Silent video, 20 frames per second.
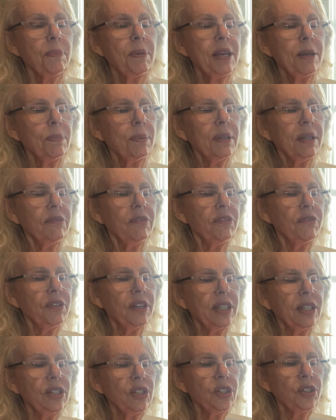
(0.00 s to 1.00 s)
people of the
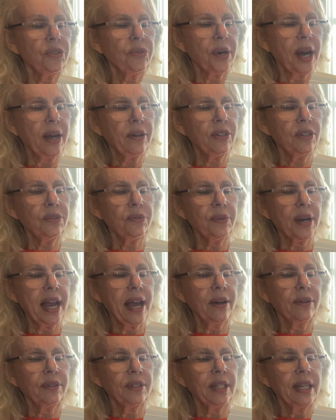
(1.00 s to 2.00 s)
village crowded
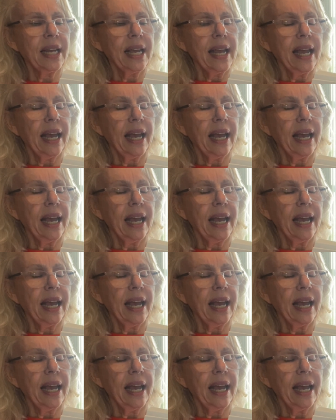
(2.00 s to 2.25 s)
around